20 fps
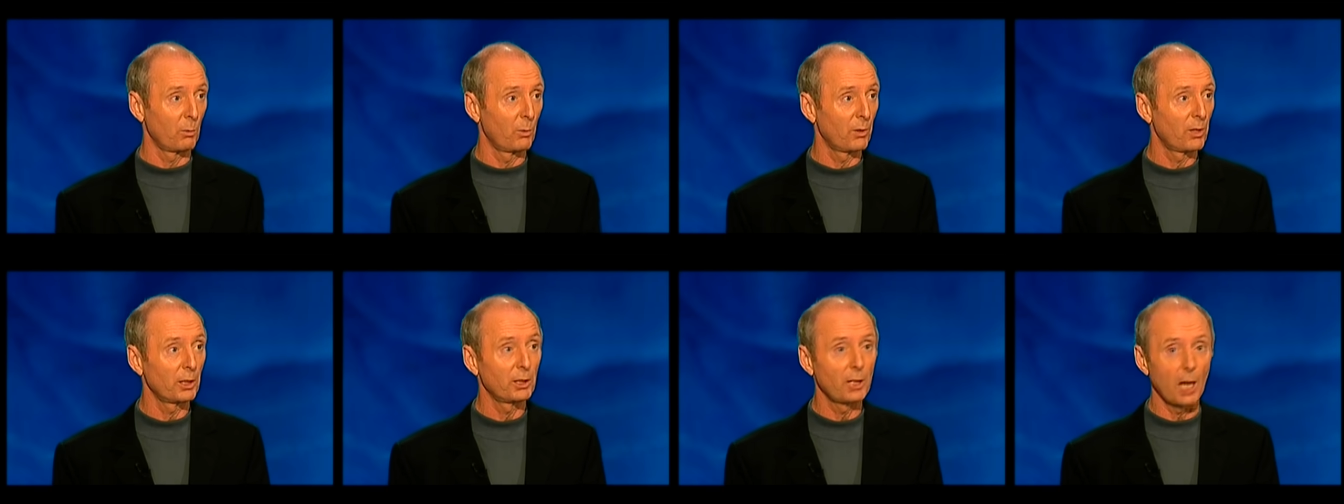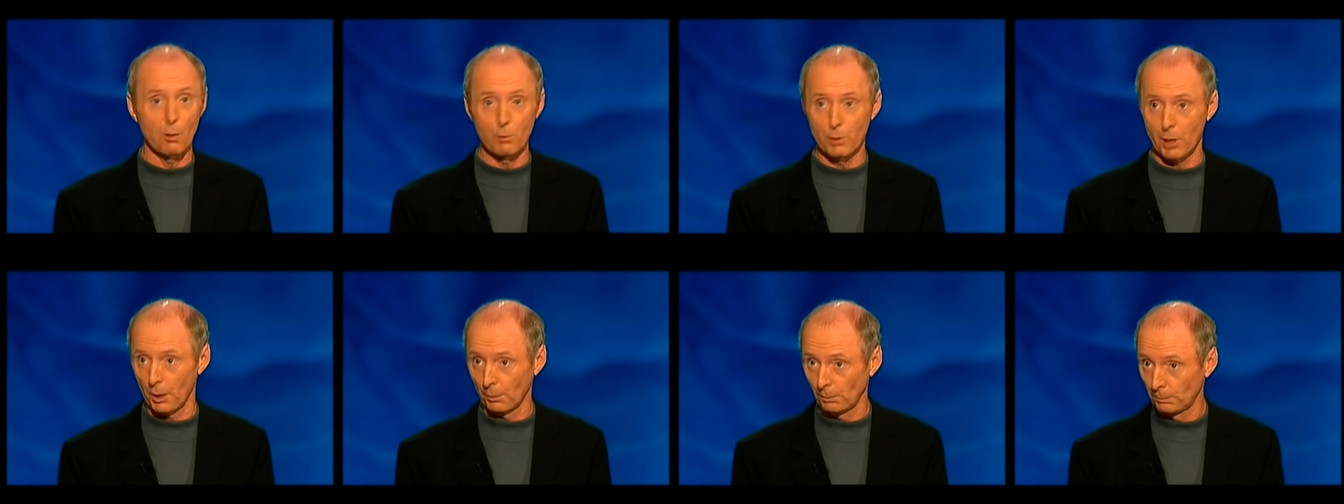home with a
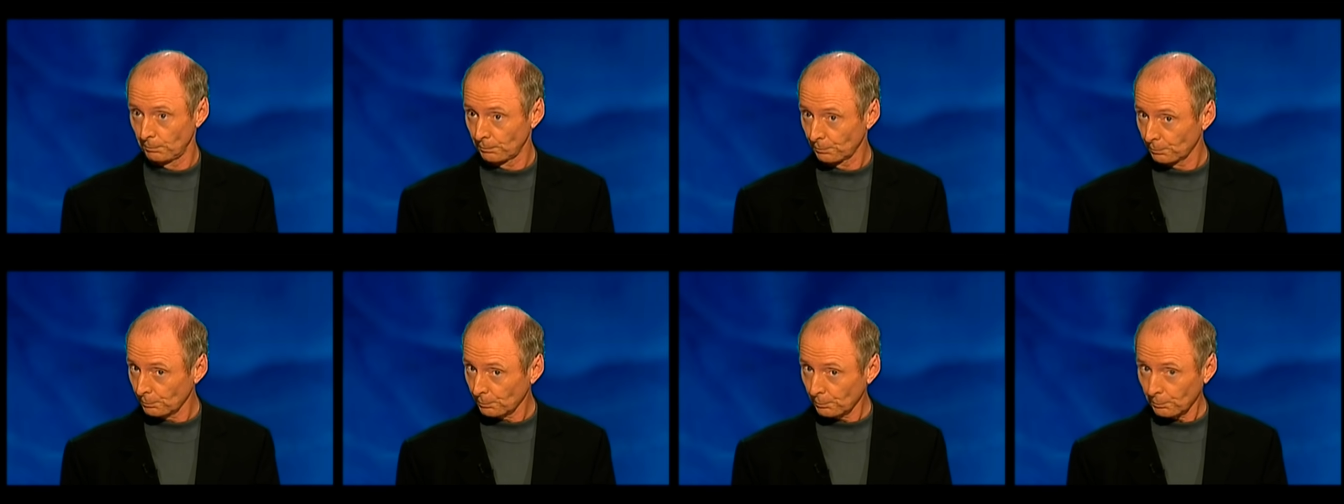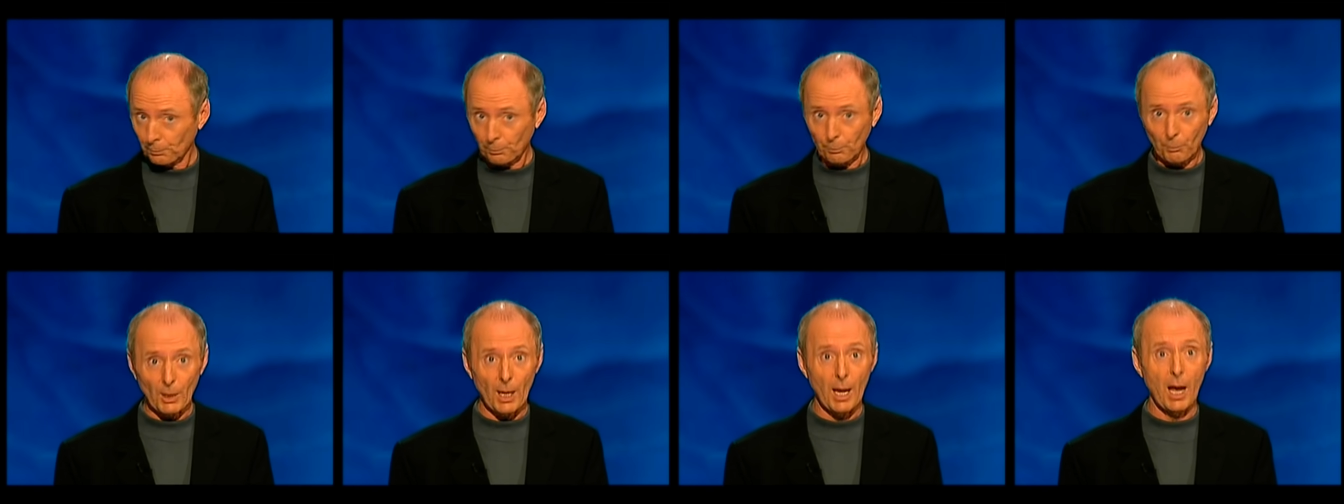yo-yo.
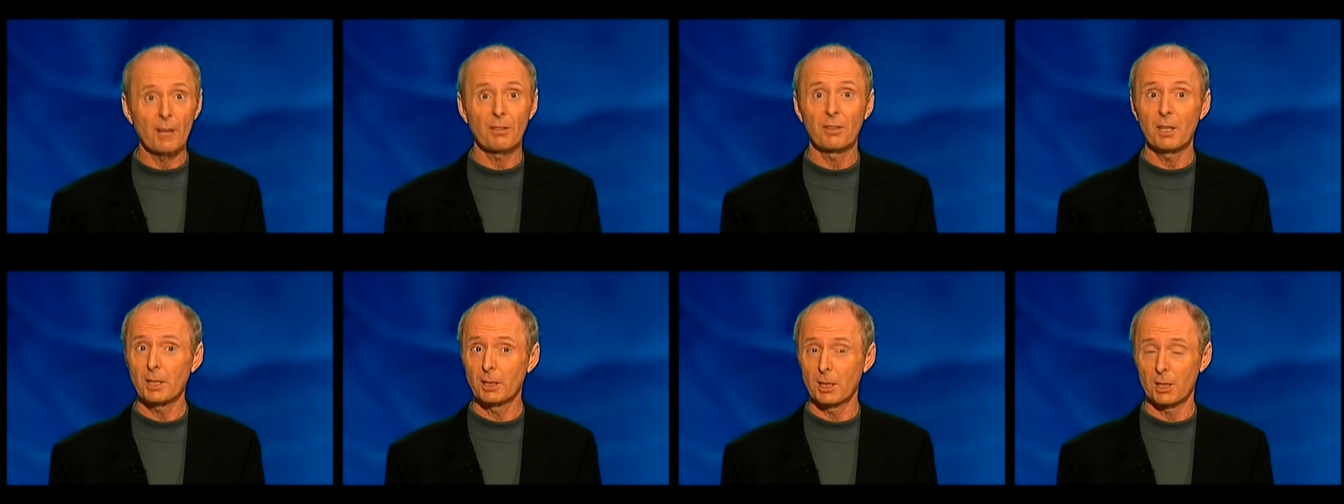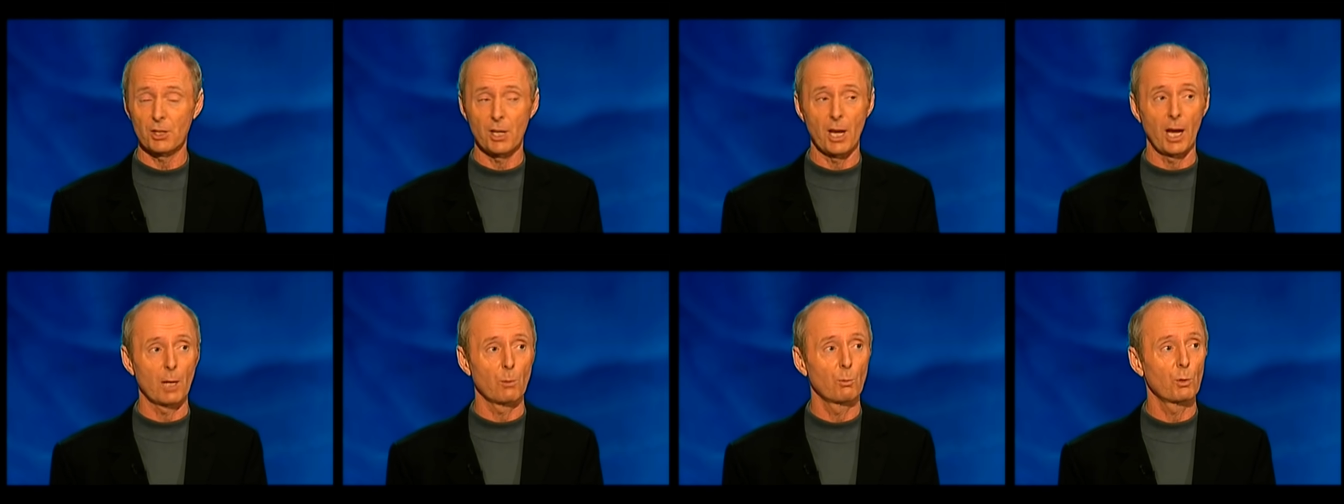I think his
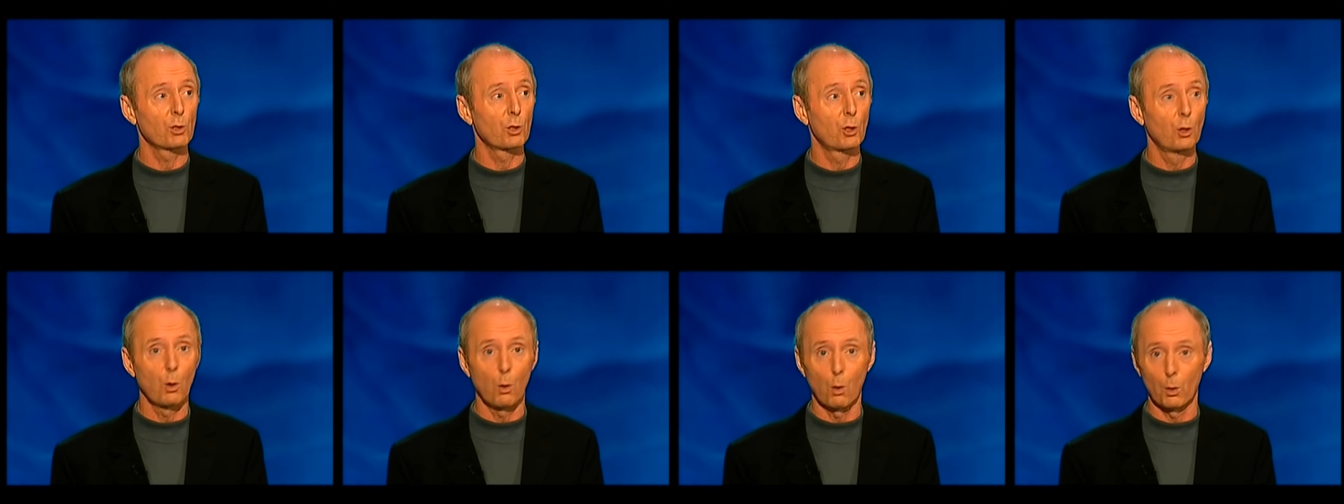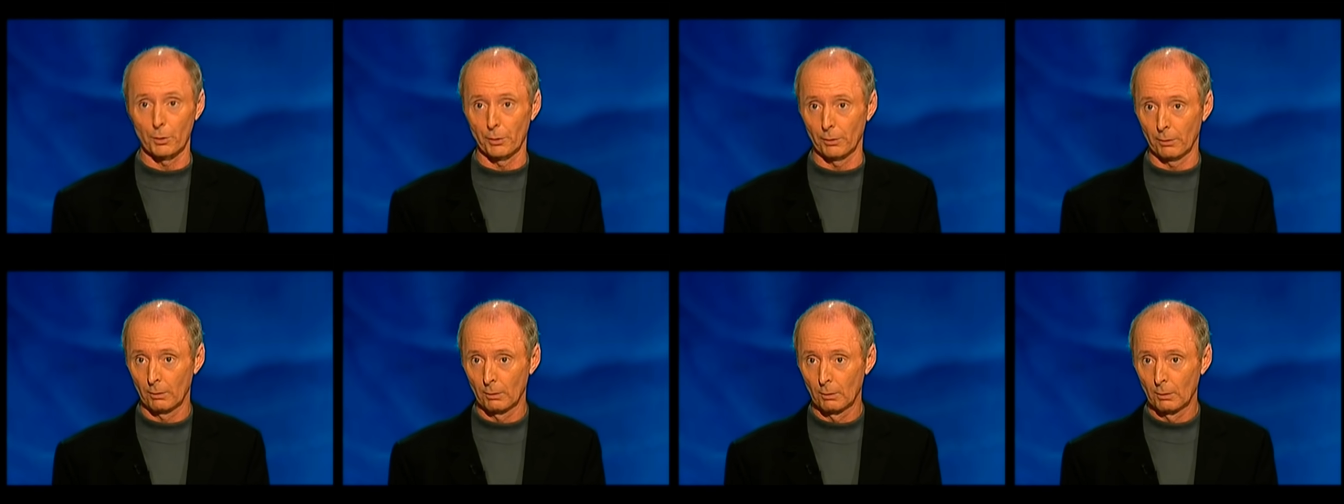name was
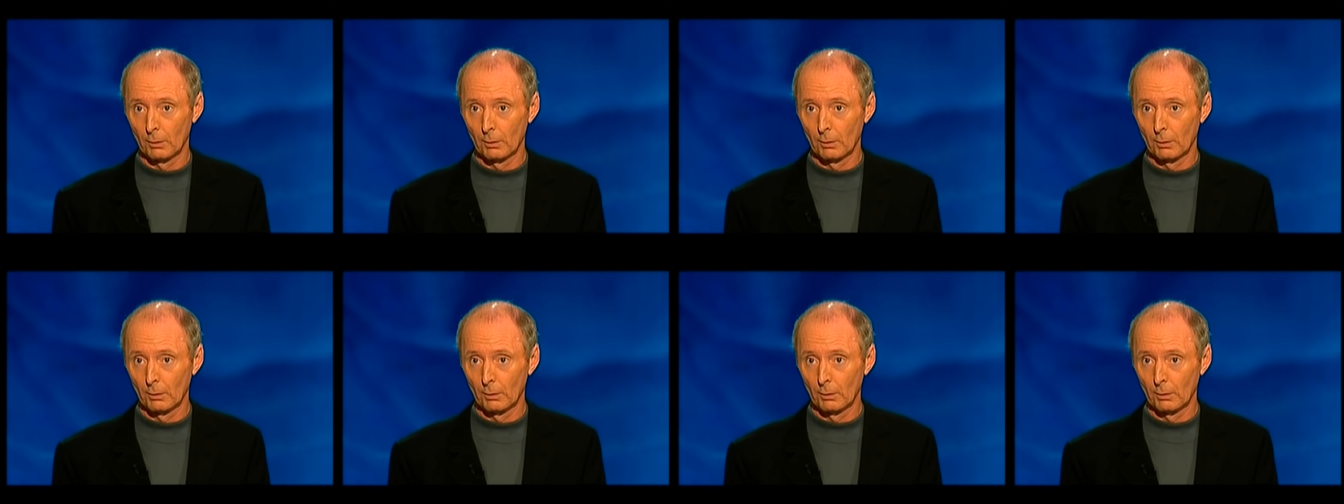Gordon.